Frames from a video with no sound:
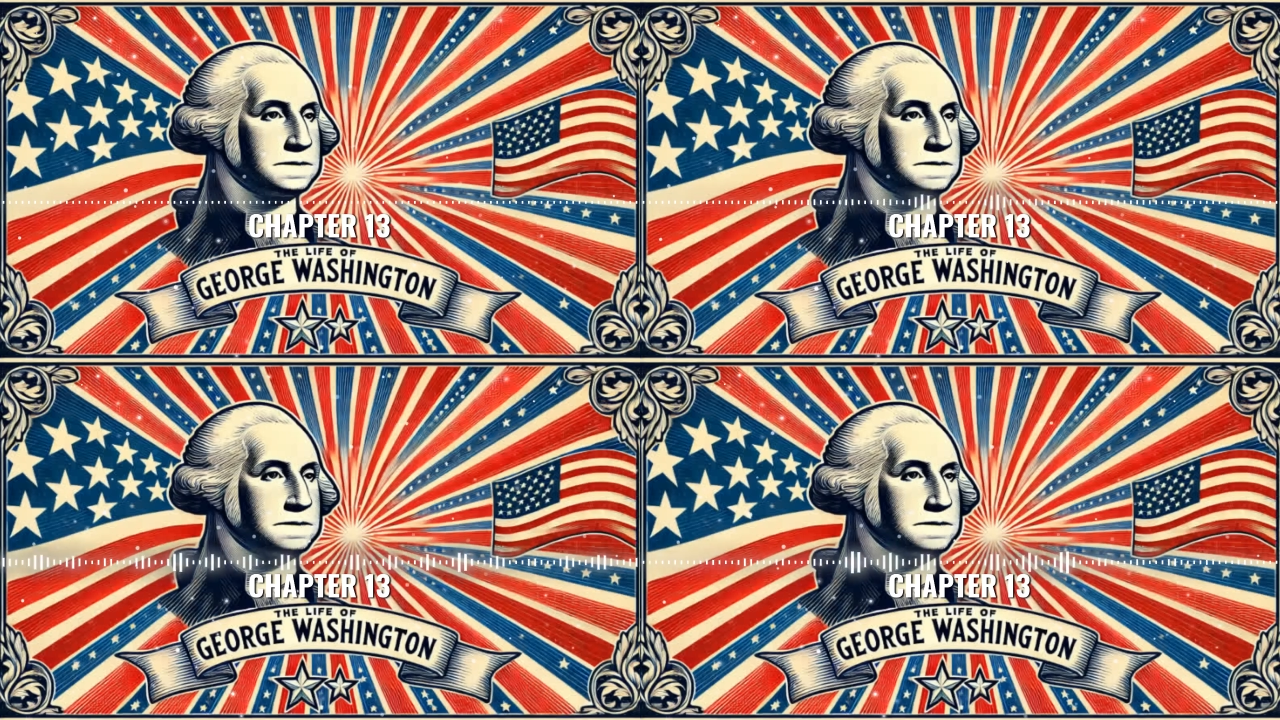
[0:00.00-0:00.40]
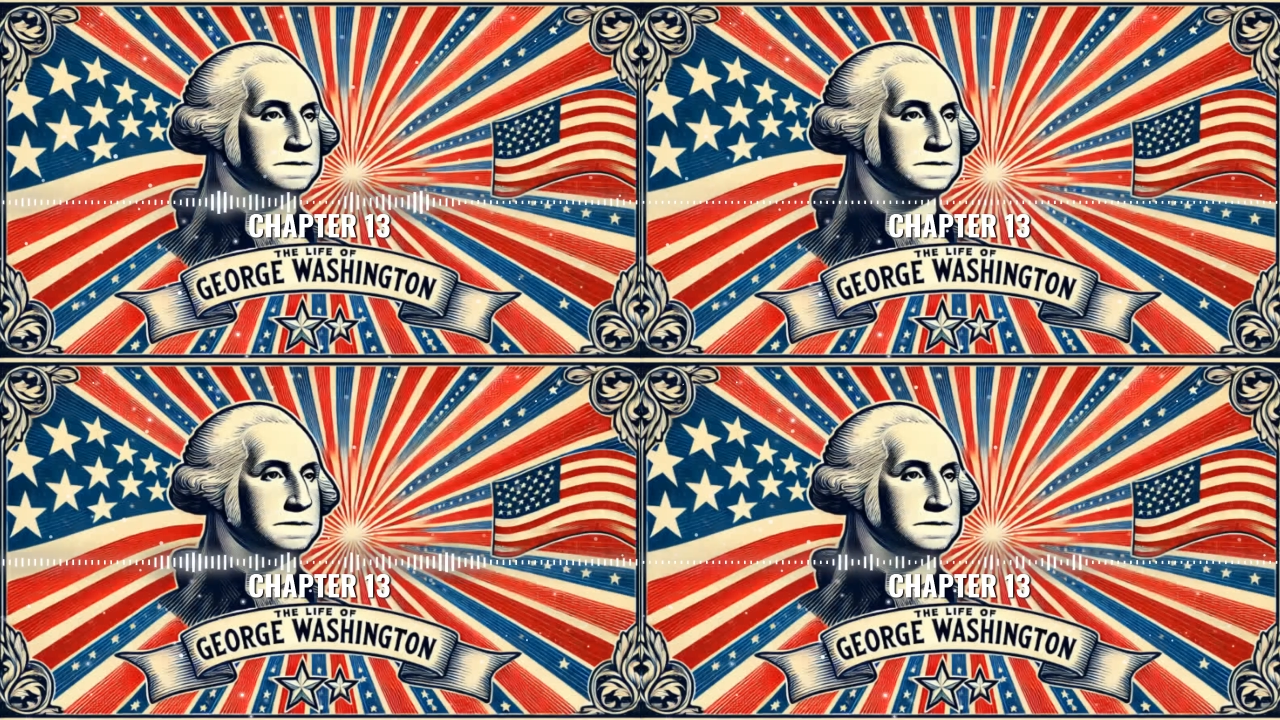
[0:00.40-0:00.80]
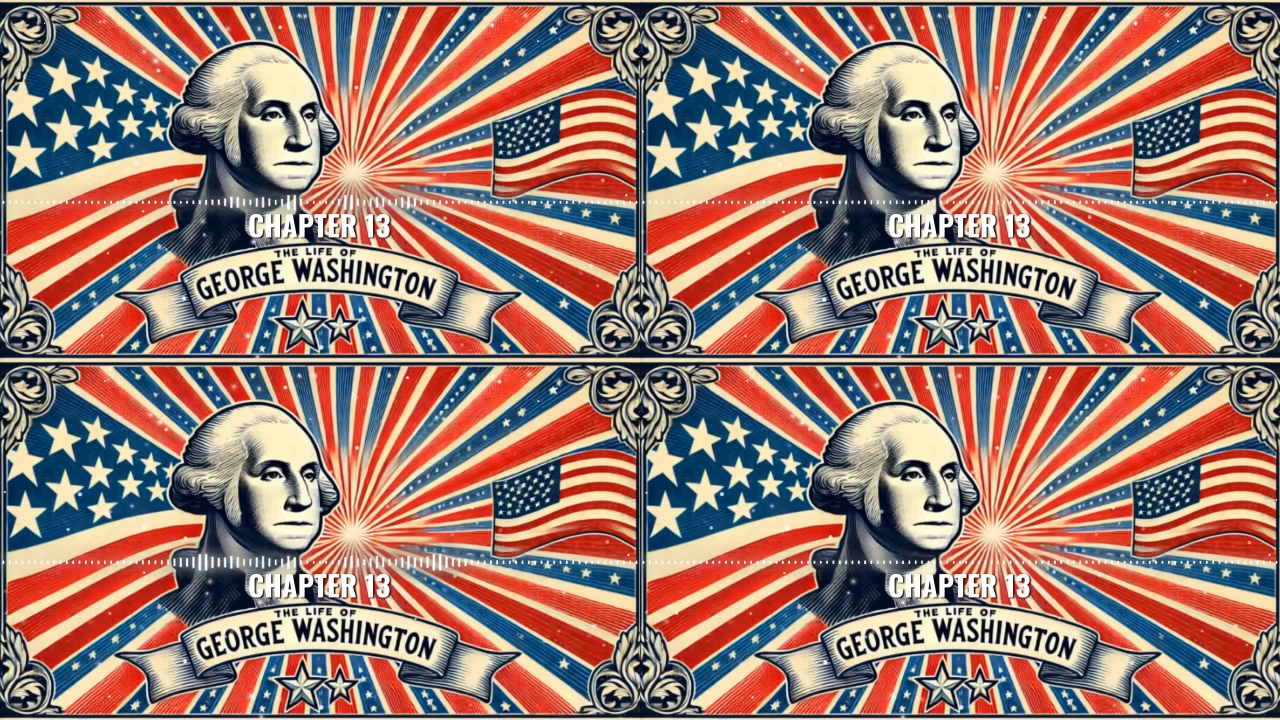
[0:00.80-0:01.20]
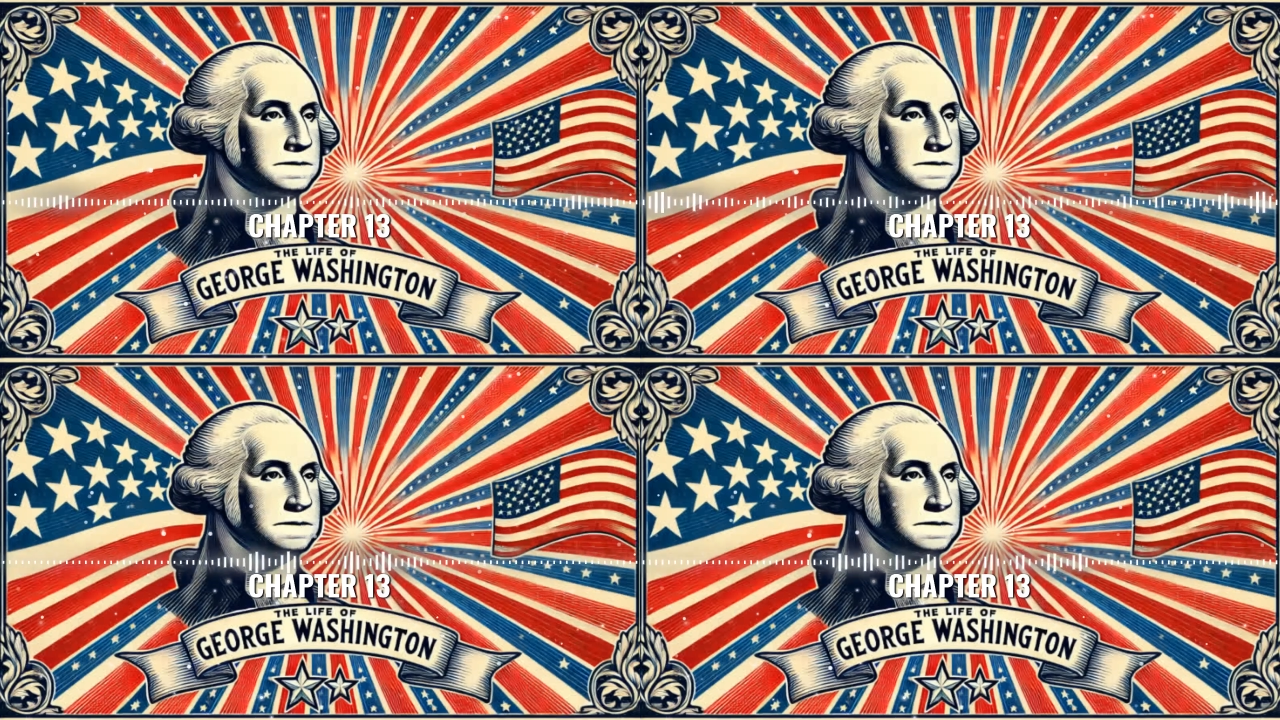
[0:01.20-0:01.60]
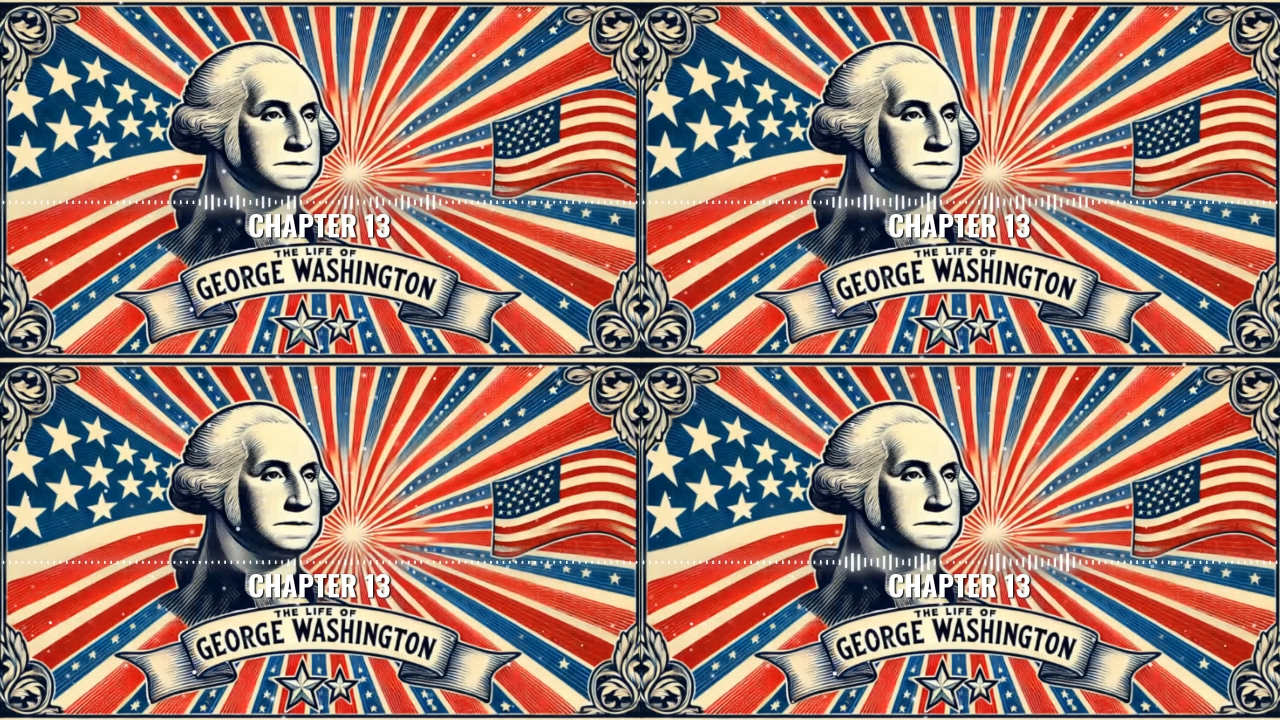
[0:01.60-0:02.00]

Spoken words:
held the place that An dré had